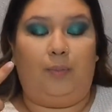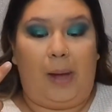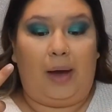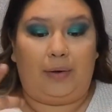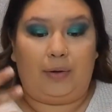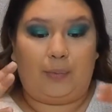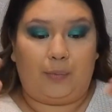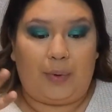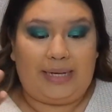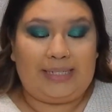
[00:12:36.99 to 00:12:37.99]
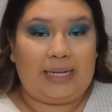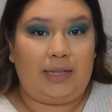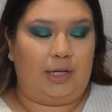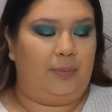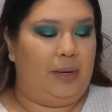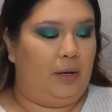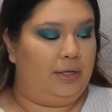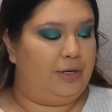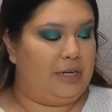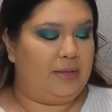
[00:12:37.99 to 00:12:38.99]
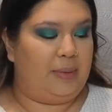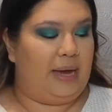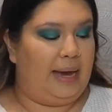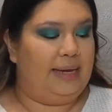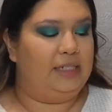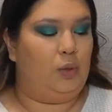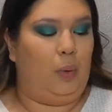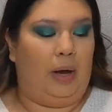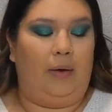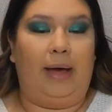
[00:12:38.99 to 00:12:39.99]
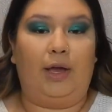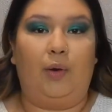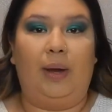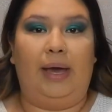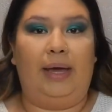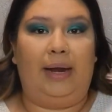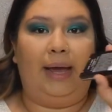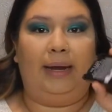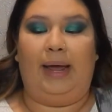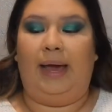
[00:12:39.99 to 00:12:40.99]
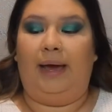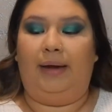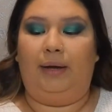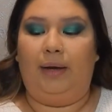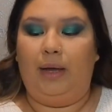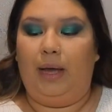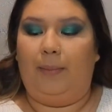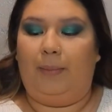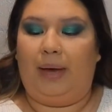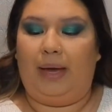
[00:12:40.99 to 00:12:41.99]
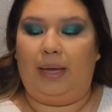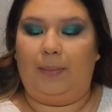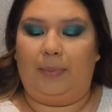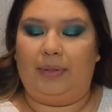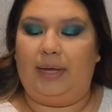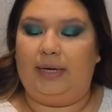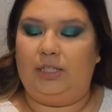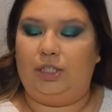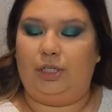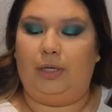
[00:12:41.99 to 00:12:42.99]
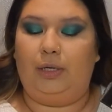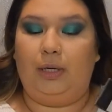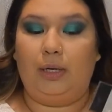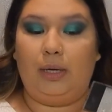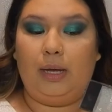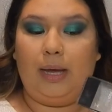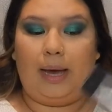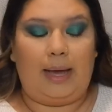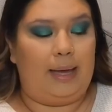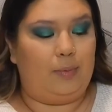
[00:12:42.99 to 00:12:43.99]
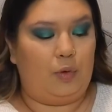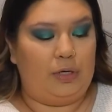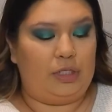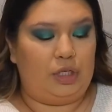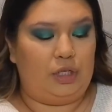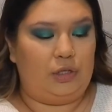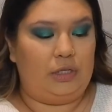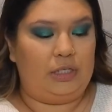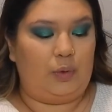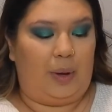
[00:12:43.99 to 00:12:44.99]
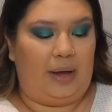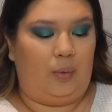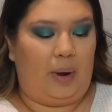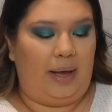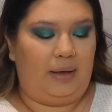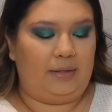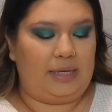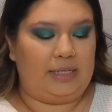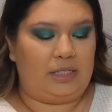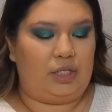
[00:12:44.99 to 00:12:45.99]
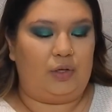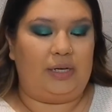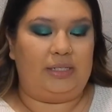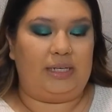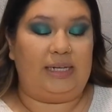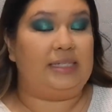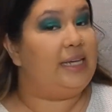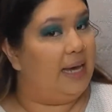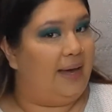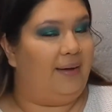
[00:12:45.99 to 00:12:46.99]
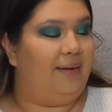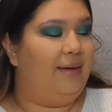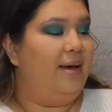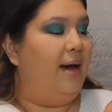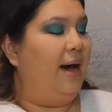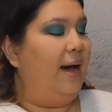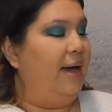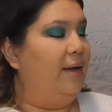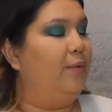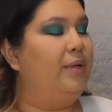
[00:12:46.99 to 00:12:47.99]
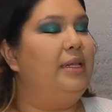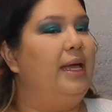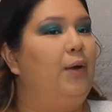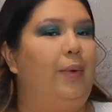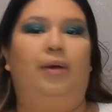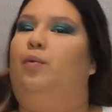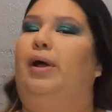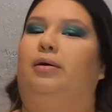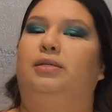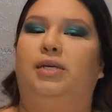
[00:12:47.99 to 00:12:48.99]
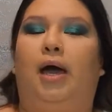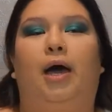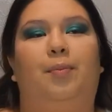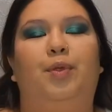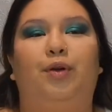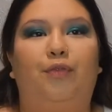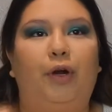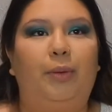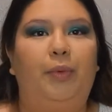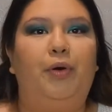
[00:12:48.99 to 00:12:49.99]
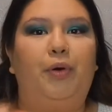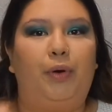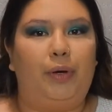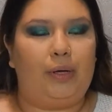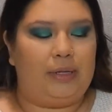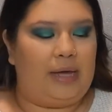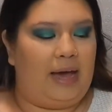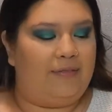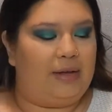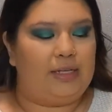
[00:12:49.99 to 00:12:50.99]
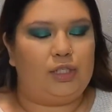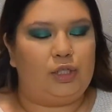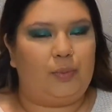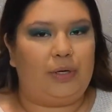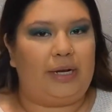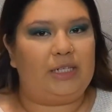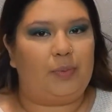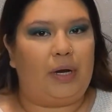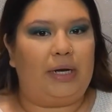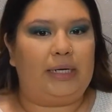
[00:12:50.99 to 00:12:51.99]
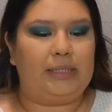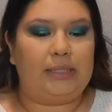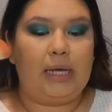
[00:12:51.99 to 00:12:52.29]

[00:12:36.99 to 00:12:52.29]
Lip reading: powder rest a little bit underneath my eyes while I go ahead and add my blush. I am going to use Wet n Wild, as you guys can tell. I really like Wet n Wild. They're affordable, have super nice products,